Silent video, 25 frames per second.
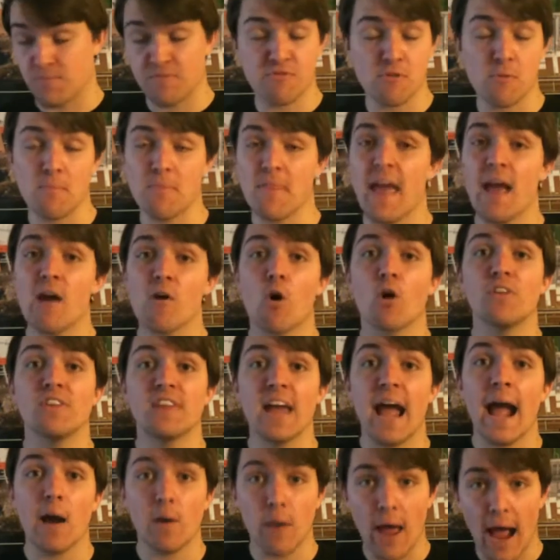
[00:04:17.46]
from there on
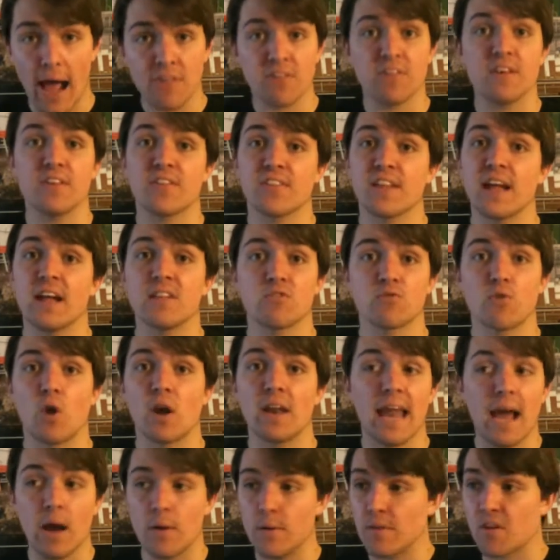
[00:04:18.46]
down, as it stands
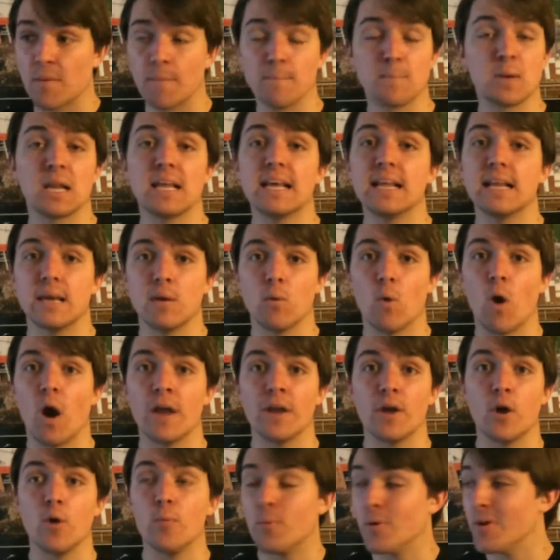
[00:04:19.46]
right now, is completely
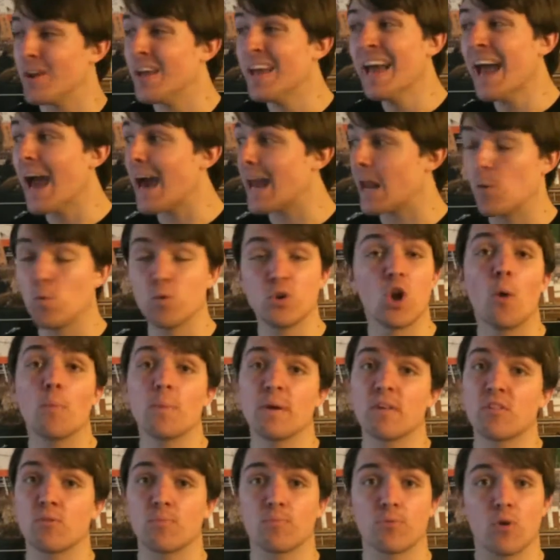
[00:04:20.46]
wide open, and I would
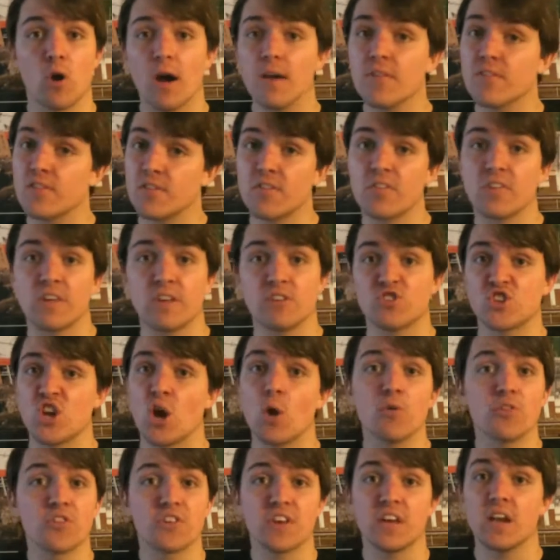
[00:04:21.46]
not be surprised to see
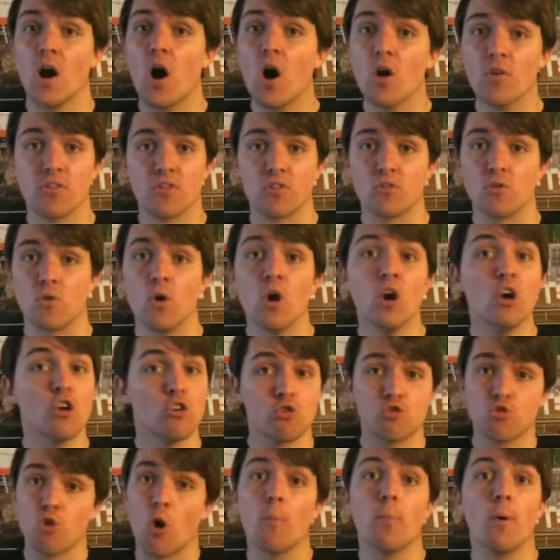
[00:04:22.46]
Chelsea and Arsenal
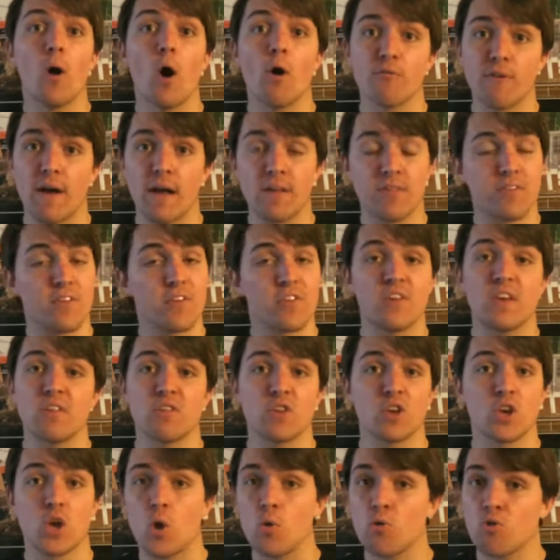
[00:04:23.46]
drop off as the
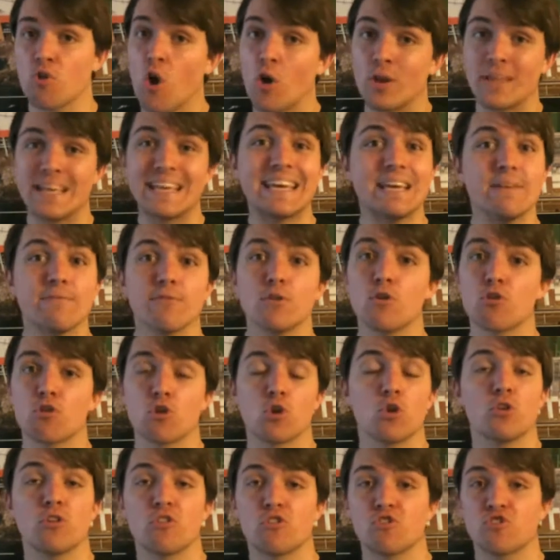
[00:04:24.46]
season goes on. Even as
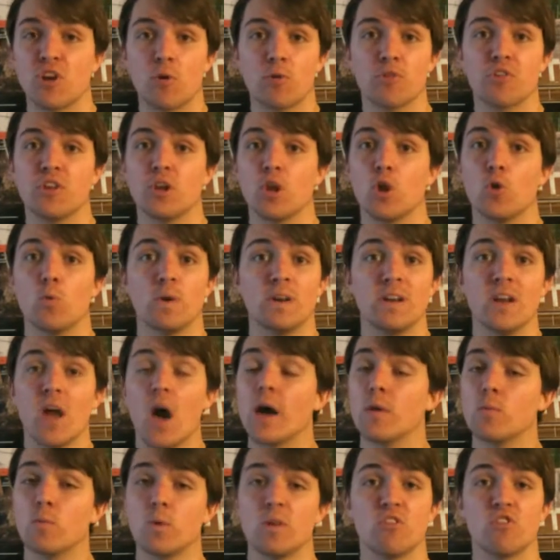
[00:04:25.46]
good as Chelsea look with
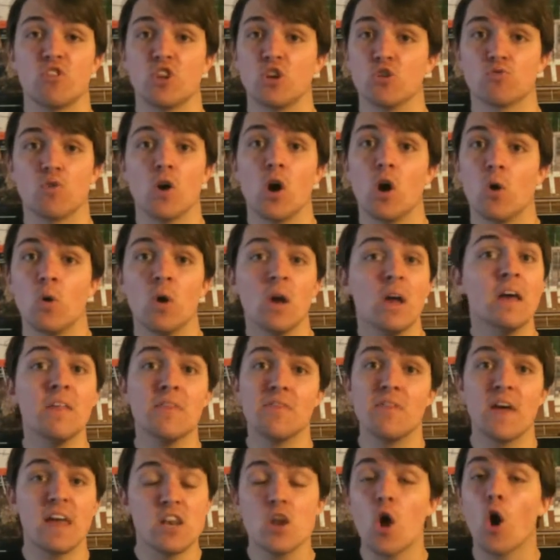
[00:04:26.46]
9 wins in a row,
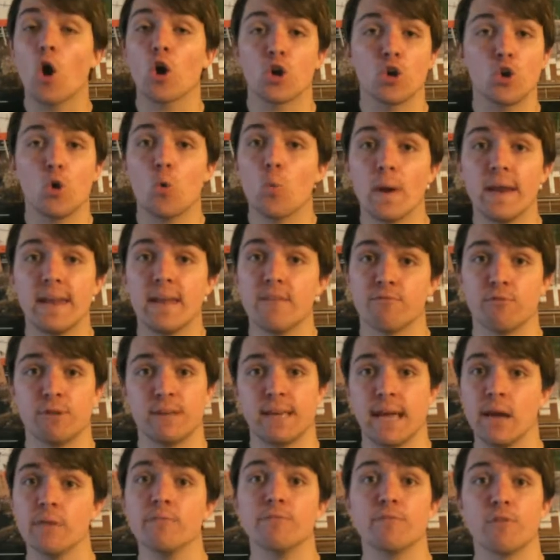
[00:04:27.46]
they're not going to win every
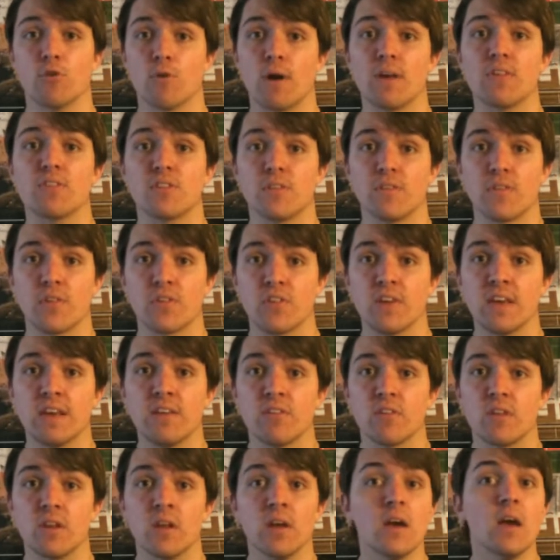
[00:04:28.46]
game for the rest of the
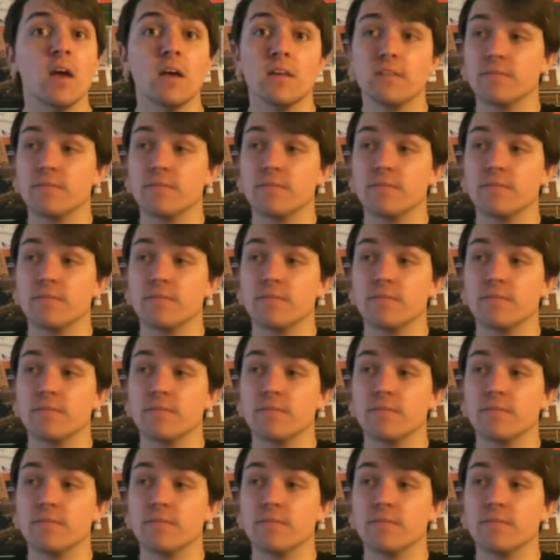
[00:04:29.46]
season.